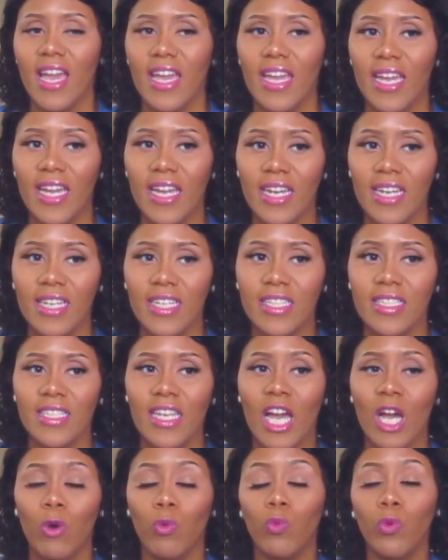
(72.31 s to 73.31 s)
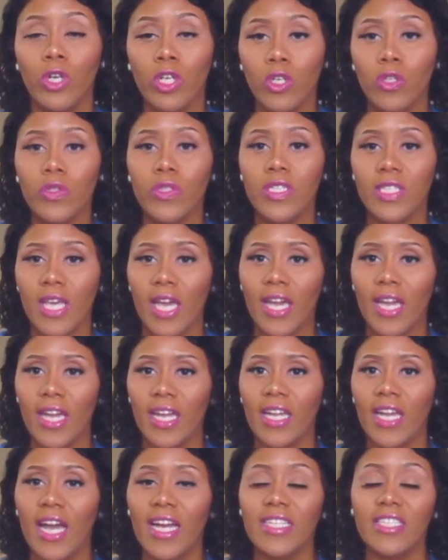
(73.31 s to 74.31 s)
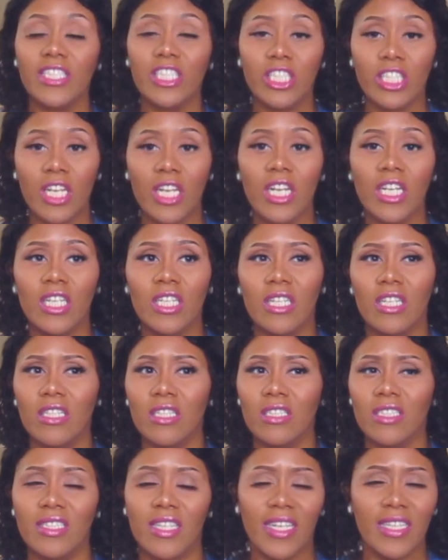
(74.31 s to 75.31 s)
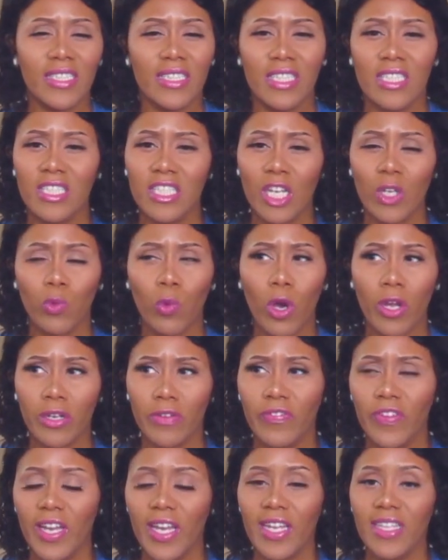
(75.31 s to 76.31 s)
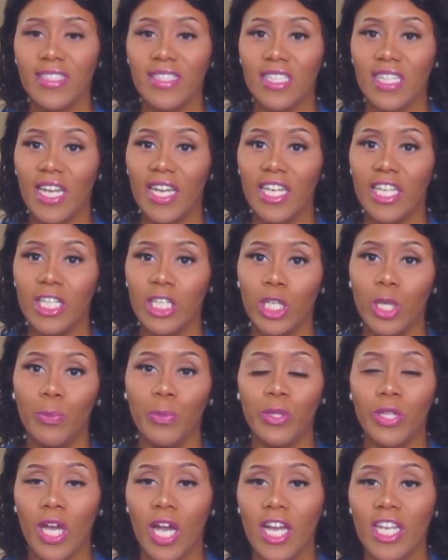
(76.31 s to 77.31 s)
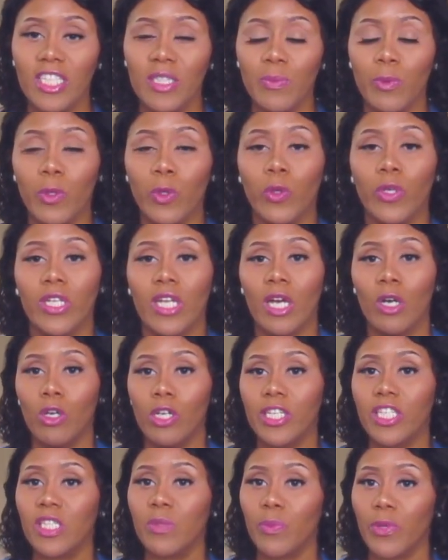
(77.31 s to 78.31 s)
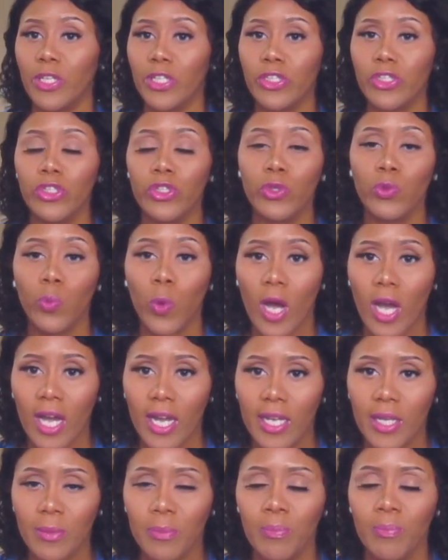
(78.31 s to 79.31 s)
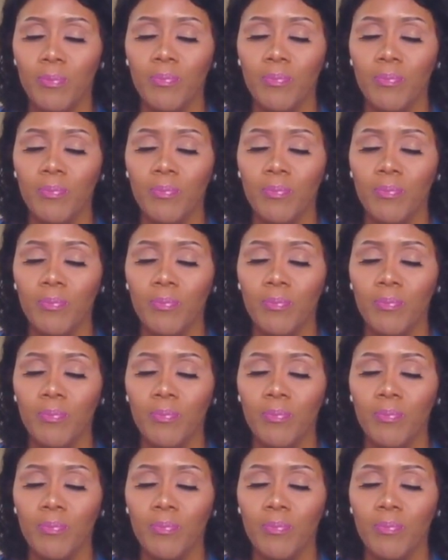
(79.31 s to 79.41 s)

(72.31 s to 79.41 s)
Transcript: And I will say I did a 19 day water fast and I ended up in the hospital and I'll explain to you why.